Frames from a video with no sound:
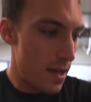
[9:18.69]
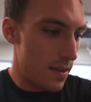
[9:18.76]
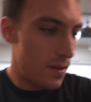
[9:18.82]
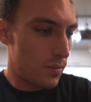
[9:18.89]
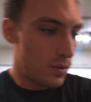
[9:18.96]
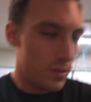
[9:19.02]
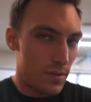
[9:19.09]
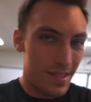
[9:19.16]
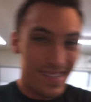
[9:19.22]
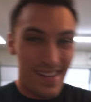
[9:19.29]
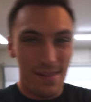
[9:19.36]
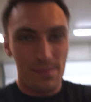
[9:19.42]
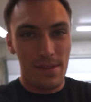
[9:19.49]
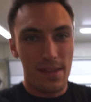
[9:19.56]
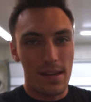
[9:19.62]
and then we'll do the
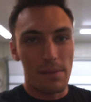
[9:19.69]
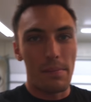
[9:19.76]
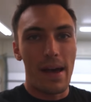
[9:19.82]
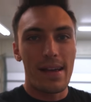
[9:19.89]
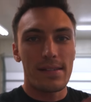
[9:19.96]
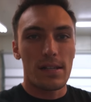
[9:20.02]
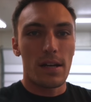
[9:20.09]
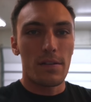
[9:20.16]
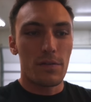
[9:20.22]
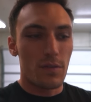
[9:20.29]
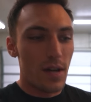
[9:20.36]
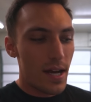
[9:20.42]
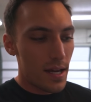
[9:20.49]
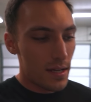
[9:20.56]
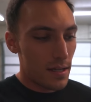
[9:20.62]
same thing. Mask off
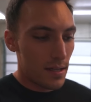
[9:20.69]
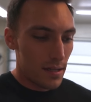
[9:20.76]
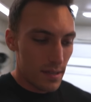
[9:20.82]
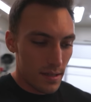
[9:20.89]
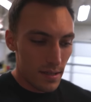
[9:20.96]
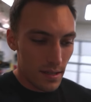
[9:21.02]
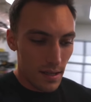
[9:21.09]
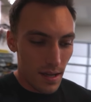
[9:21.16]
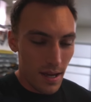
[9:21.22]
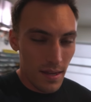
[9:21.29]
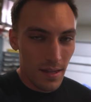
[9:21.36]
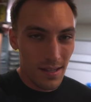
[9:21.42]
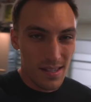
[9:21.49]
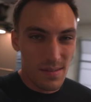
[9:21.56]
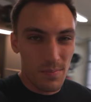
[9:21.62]
red,
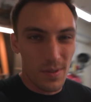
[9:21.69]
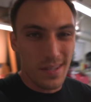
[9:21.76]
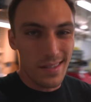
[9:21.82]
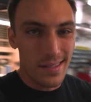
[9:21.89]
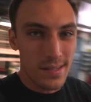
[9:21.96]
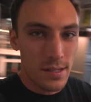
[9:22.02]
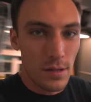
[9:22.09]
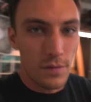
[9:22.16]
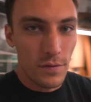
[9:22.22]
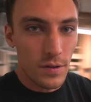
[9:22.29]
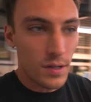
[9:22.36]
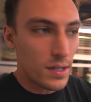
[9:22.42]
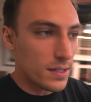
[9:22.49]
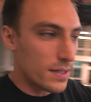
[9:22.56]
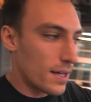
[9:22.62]
and then spray the silver on